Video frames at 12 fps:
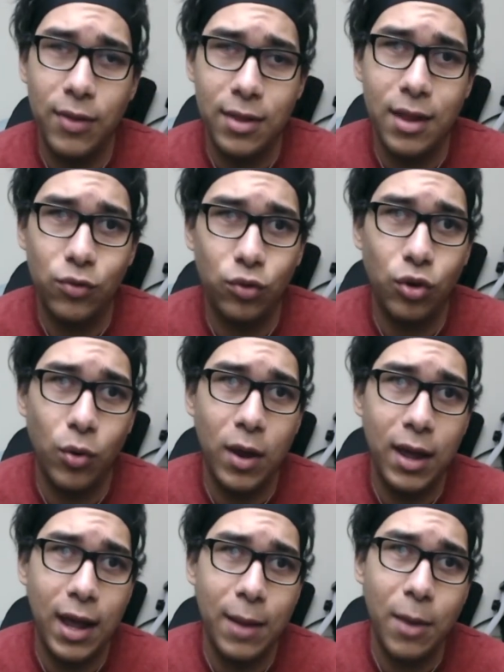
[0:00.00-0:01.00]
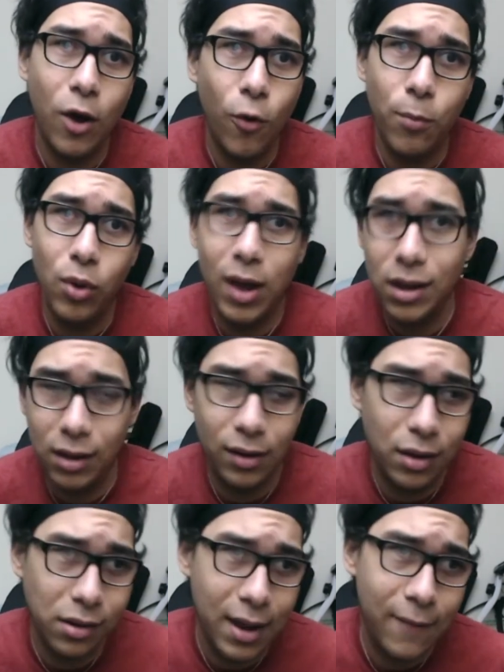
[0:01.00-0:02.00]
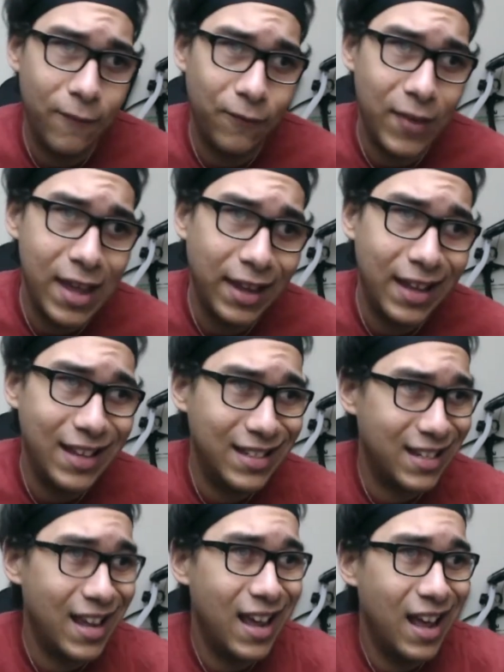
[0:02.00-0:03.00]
This was a great game. I hope you guys have the same feelings